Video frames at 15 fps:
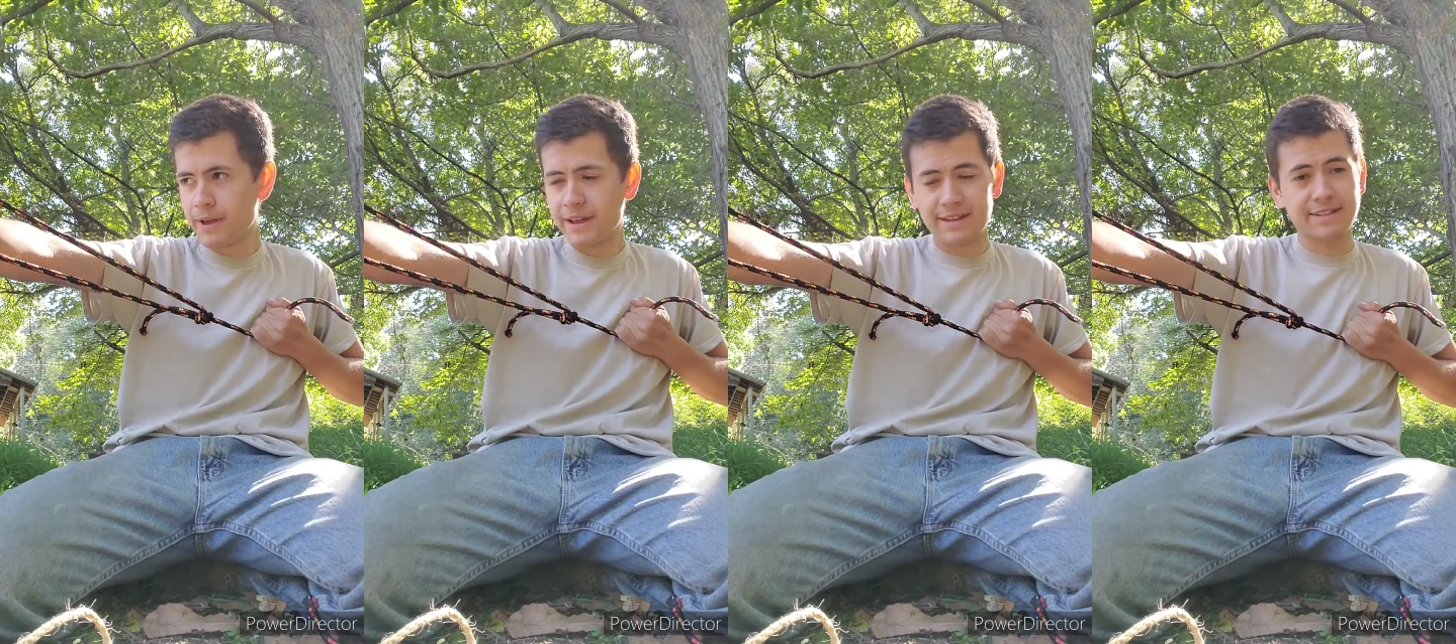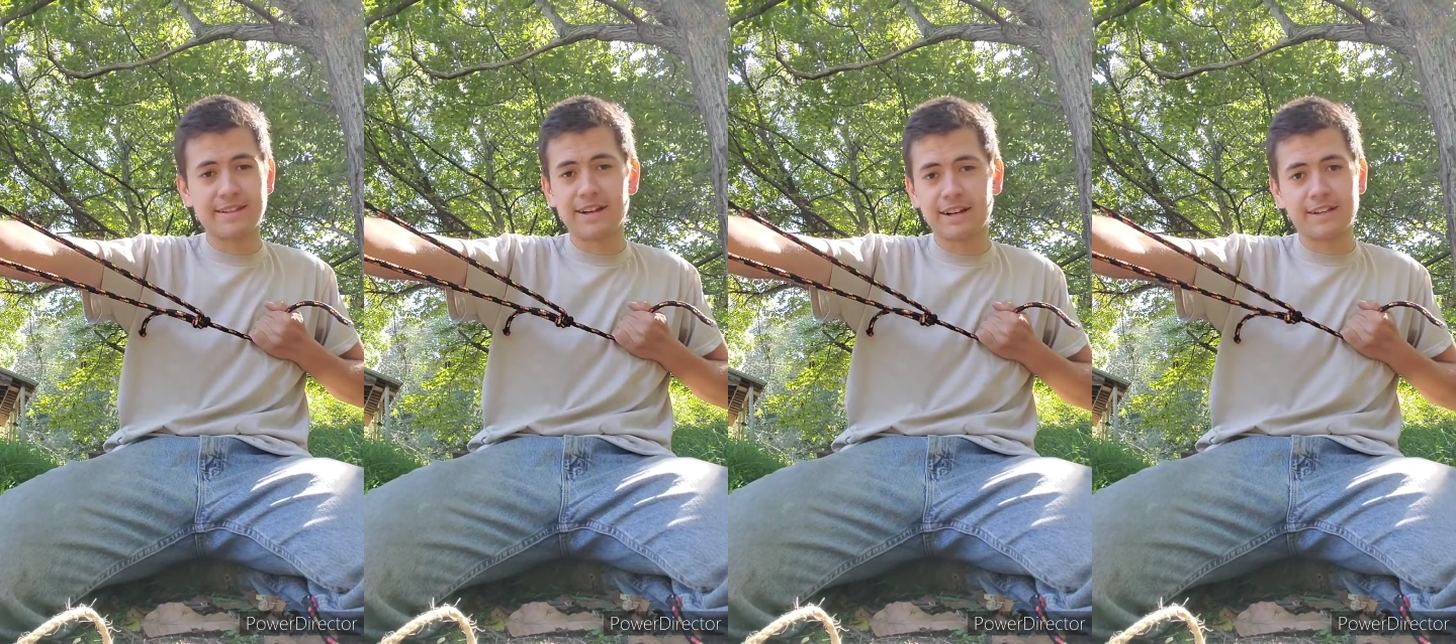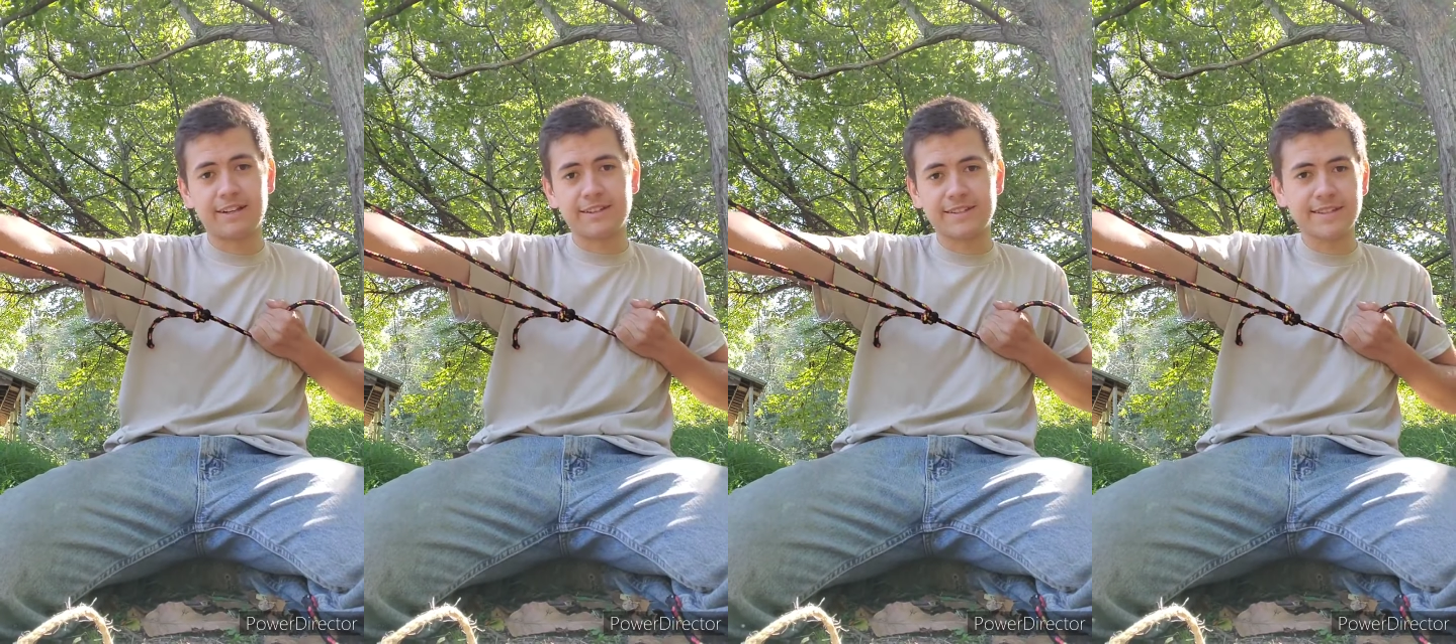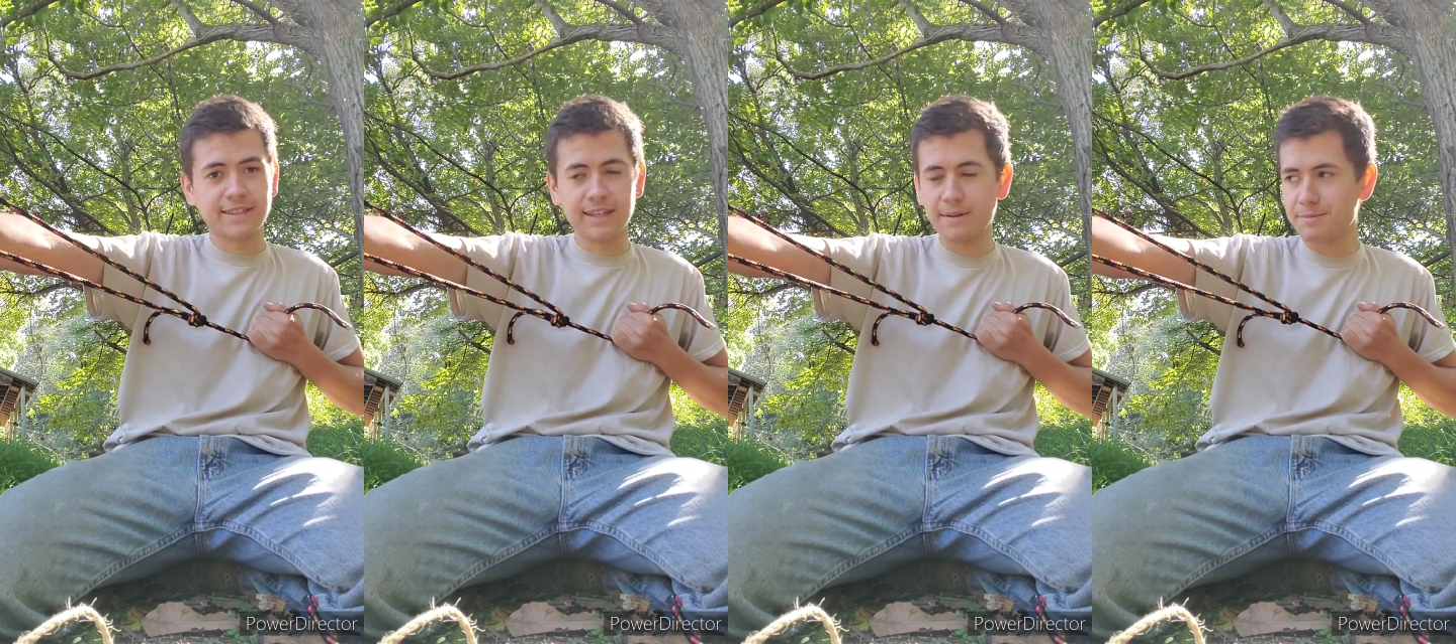It's not going to
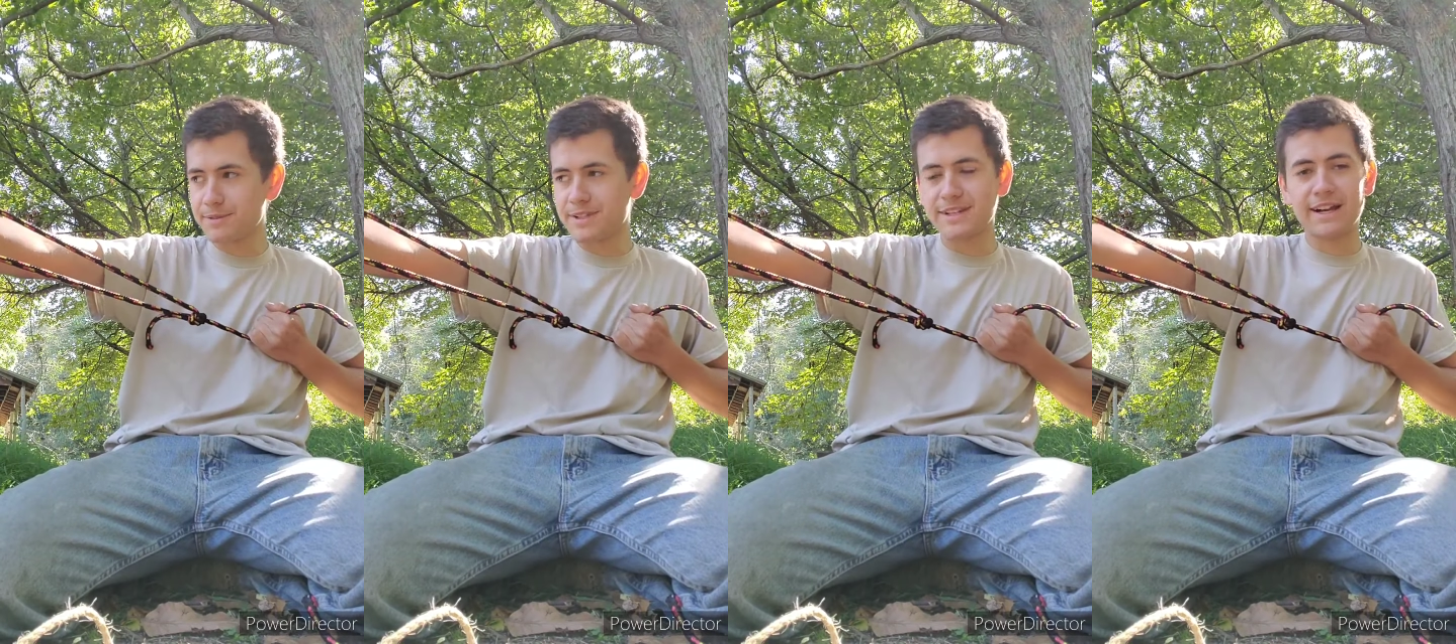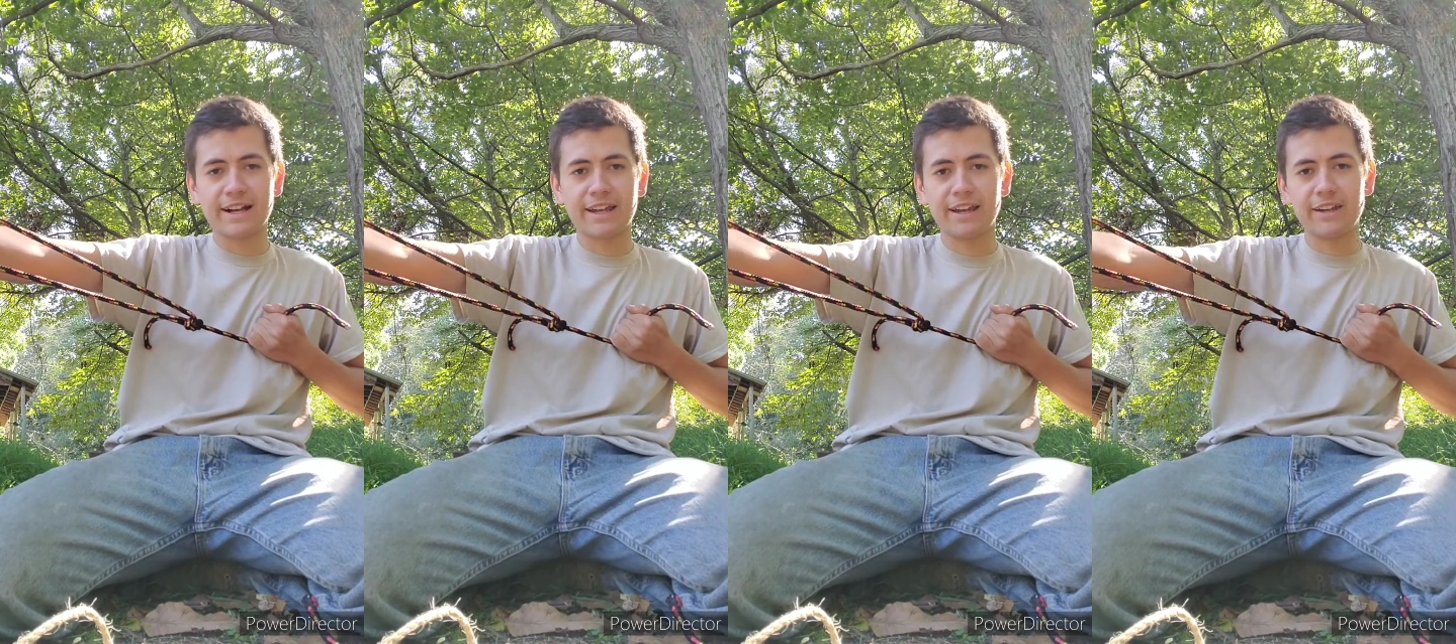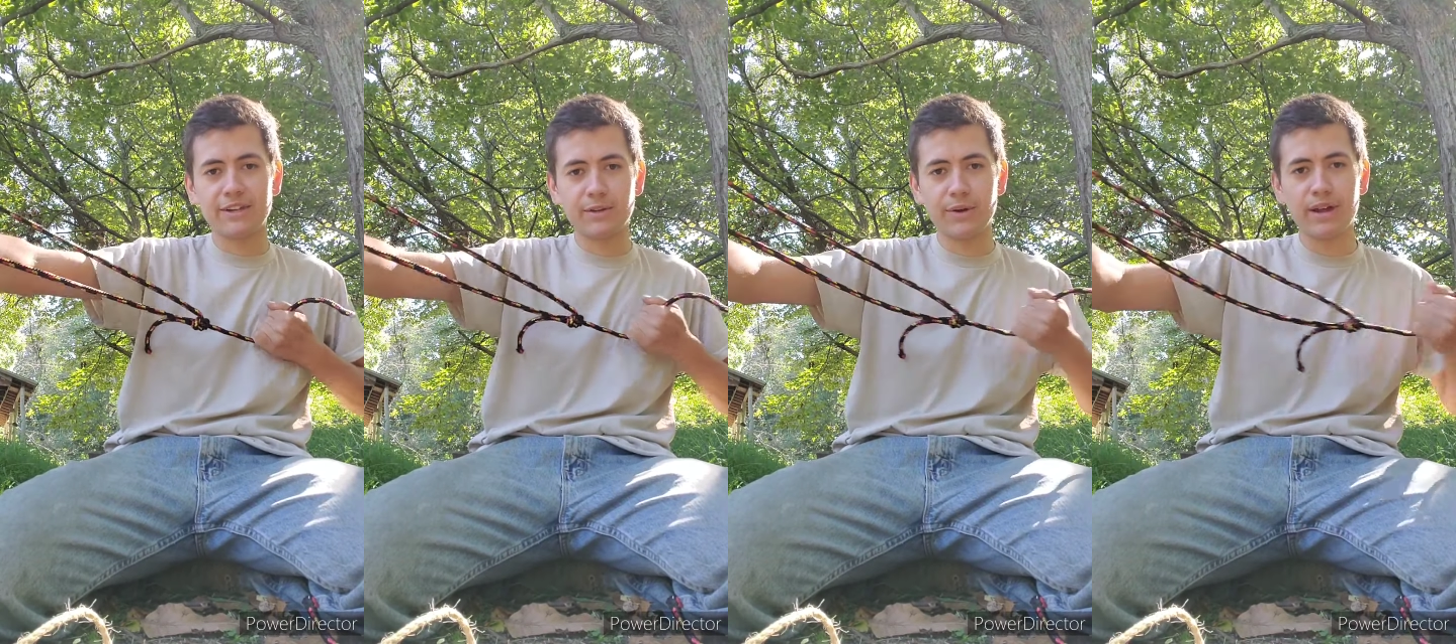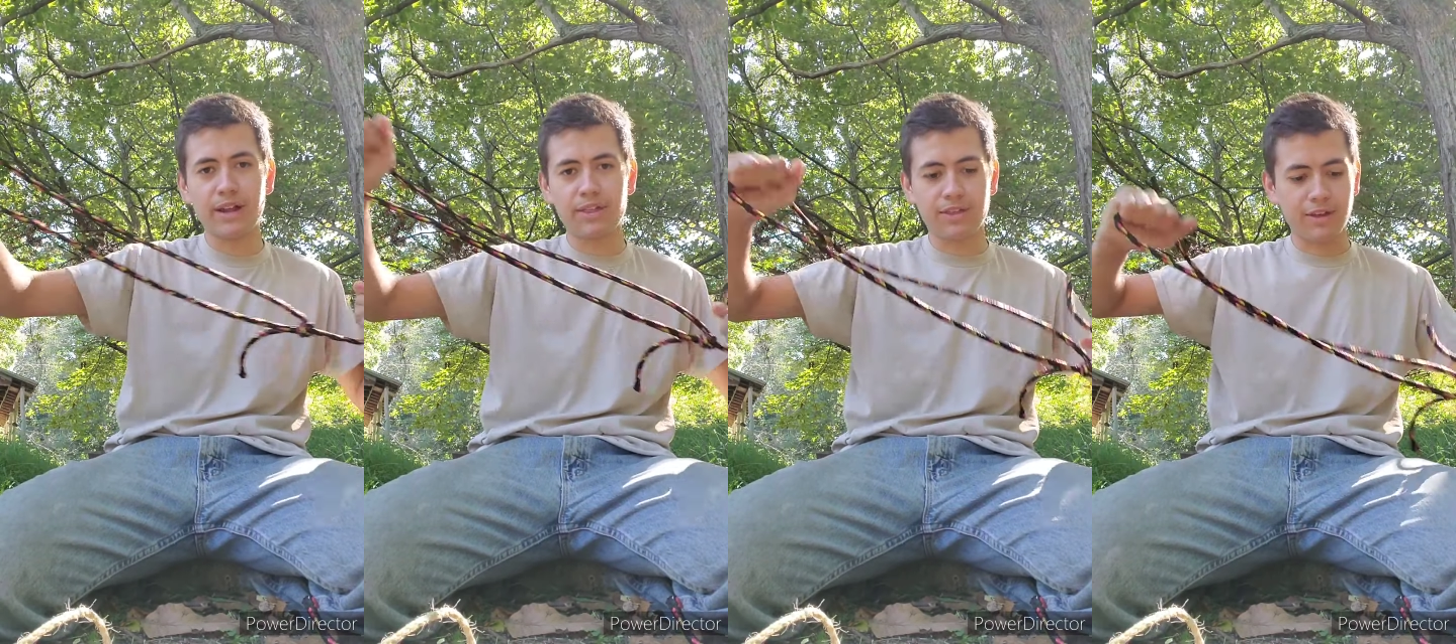slip. It's not going to do
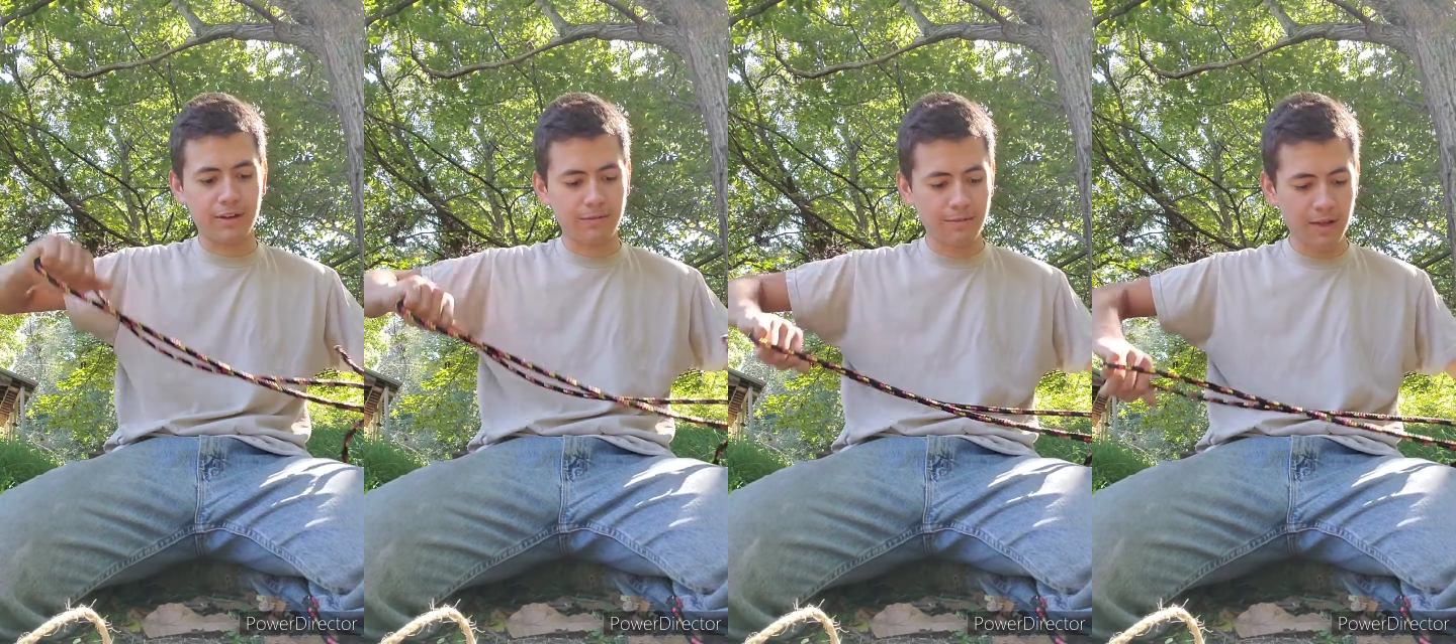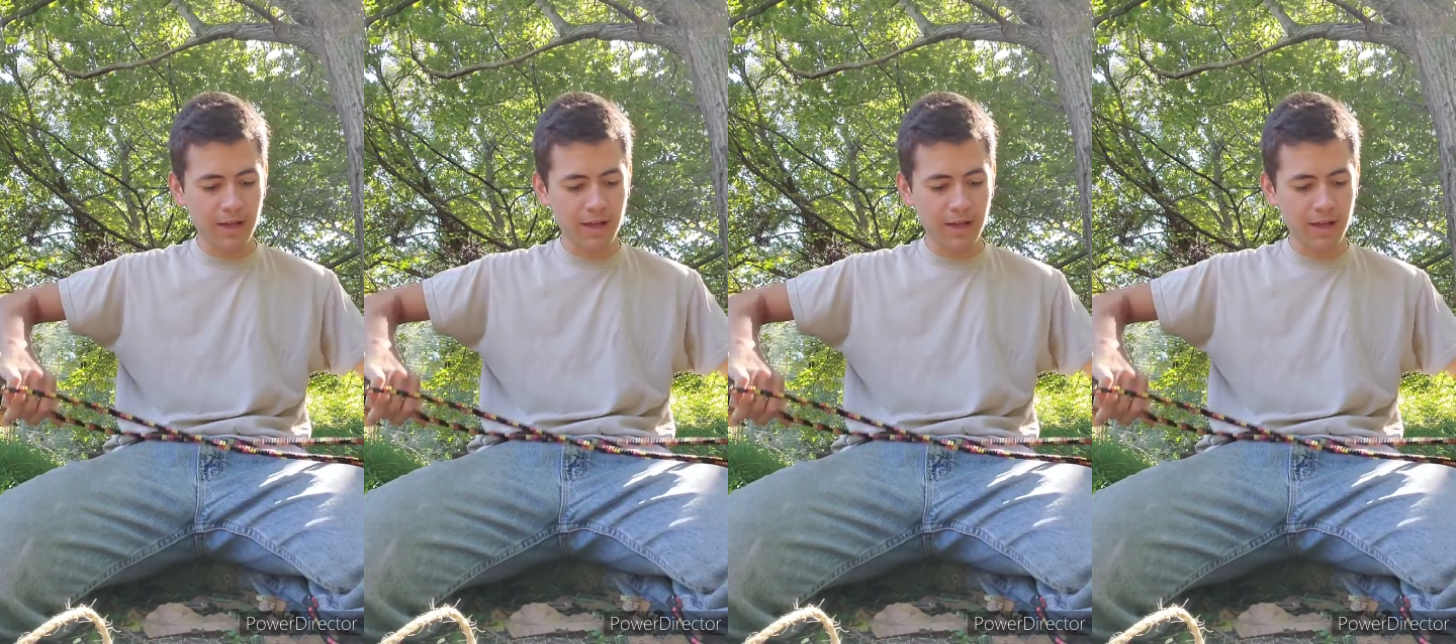anything.